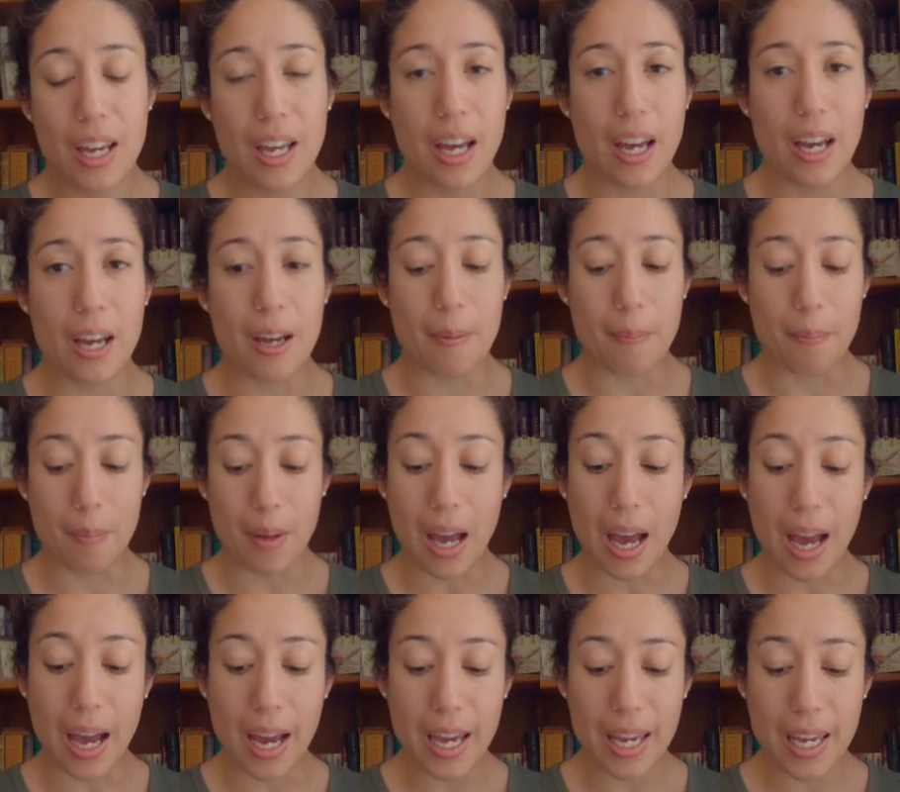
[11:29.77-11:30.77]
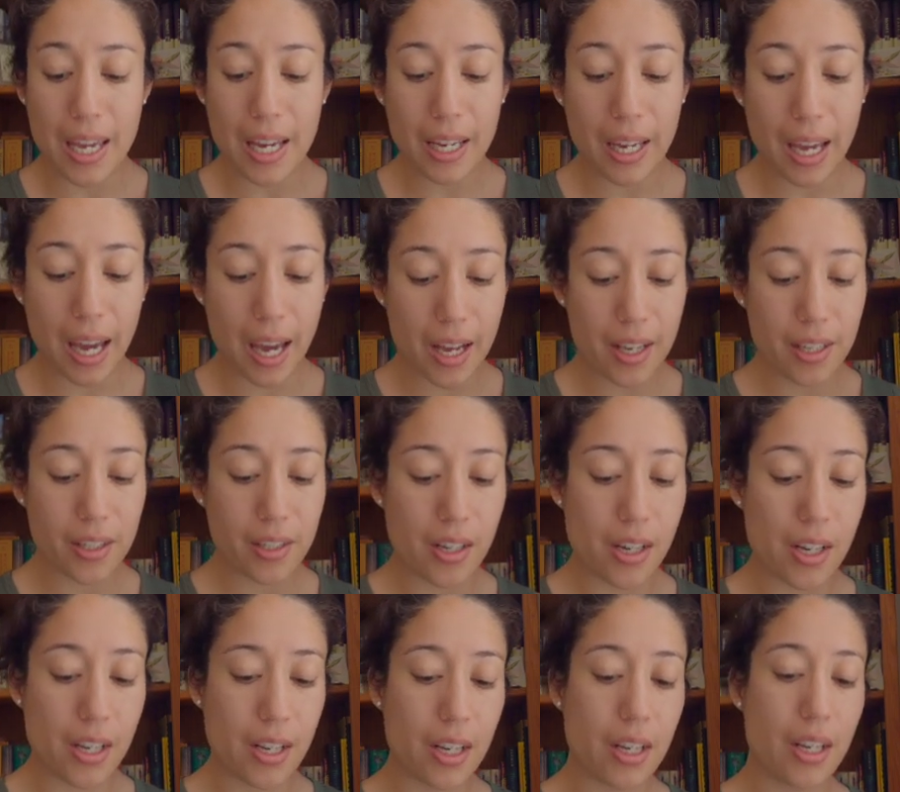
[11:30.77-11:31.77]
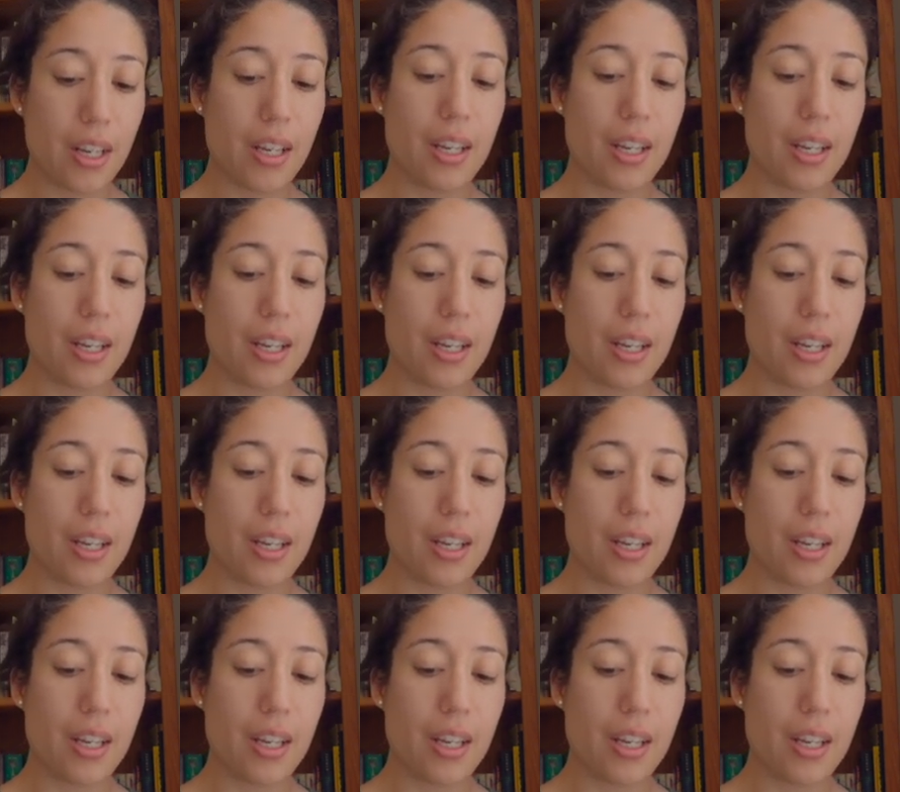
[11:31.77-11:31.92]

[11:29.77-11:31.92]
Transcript: I cast on